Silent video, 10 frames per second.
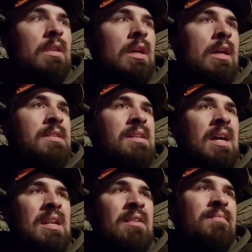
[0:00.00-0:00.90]
It's
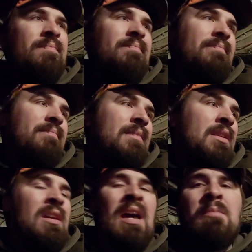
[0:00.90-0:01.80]
kind of,
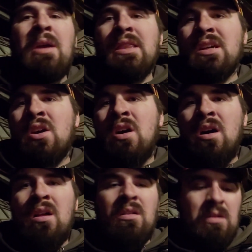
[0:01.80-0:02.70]
you got to make the
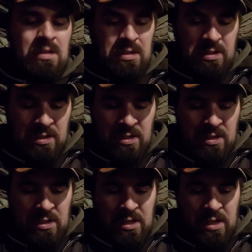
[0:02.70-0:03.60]
call
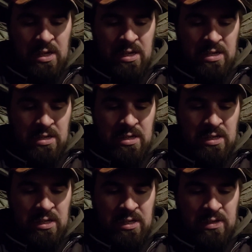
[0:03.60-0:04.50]
and
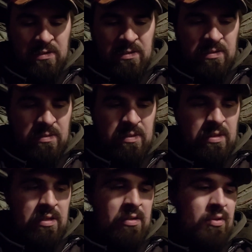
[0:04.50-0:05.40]

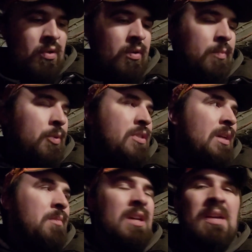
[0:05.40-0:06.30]
do it. But
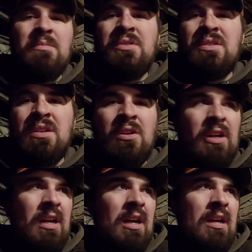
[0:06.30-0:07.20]
sometimes,
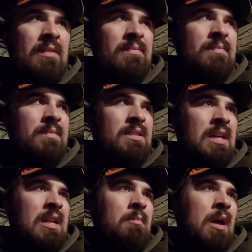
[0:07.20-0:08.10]
I
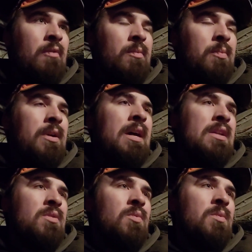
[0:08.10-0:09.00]
said in my reply
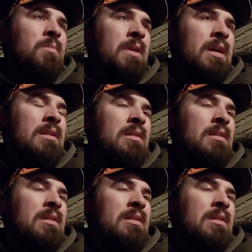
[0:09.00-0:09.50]
to him that